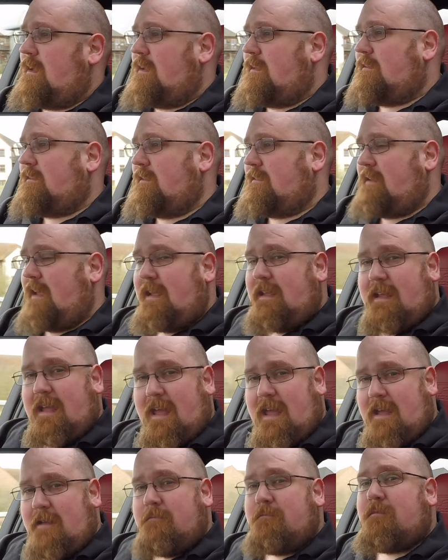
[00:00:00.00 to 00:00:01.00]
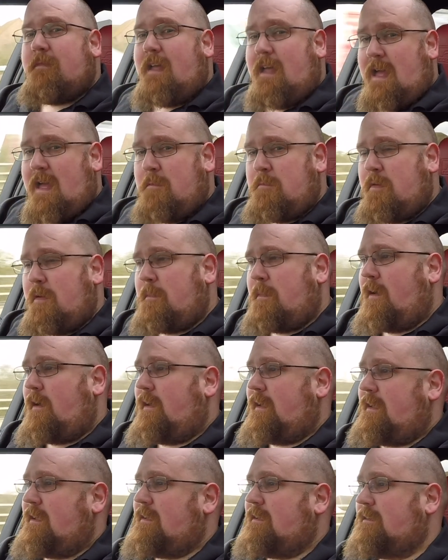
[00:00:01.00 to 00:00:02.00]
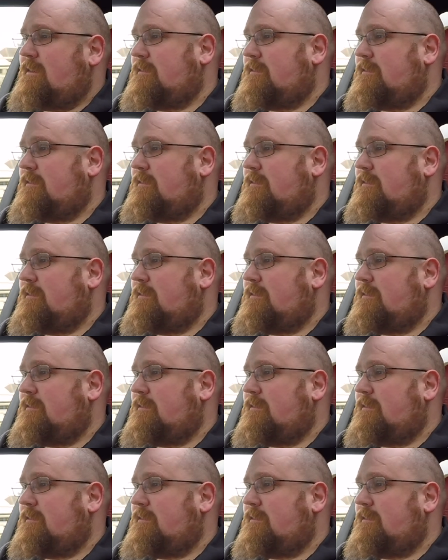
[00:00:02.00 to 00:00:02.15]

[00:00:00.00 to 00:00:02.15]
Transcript: So take care and bye-bye.